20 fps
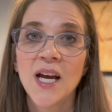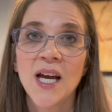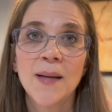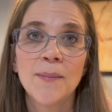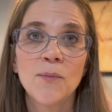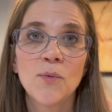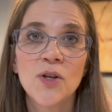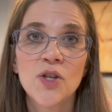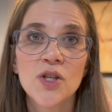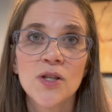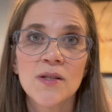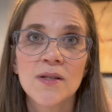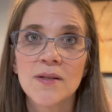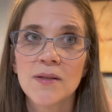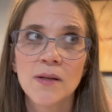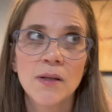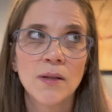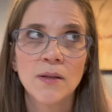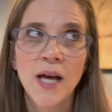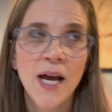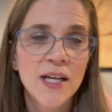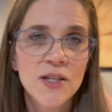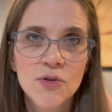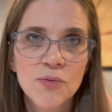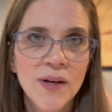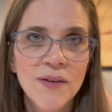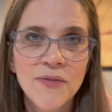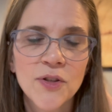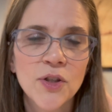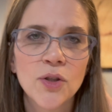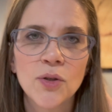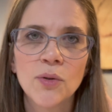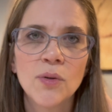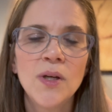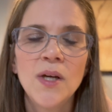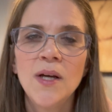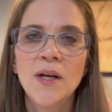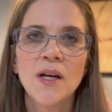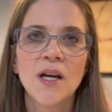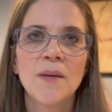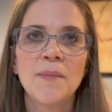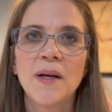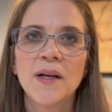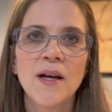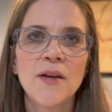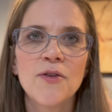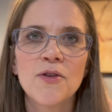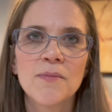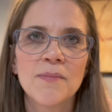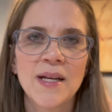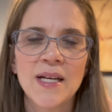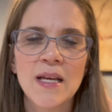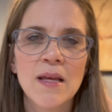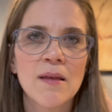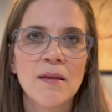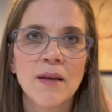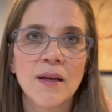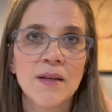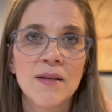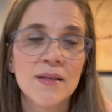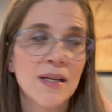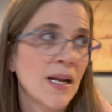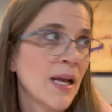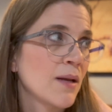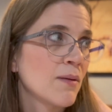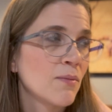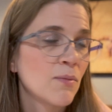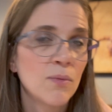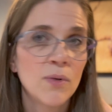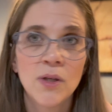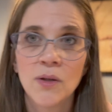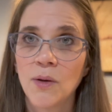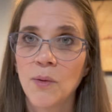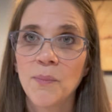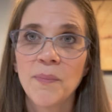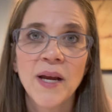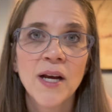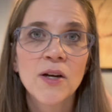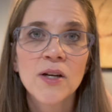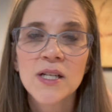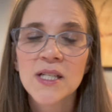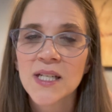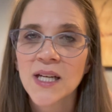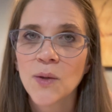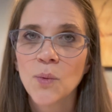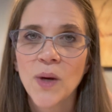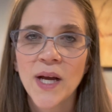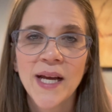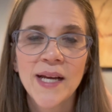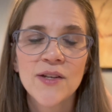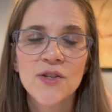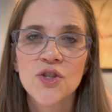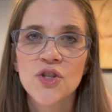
which is lost revenue, among other many things that parenting wise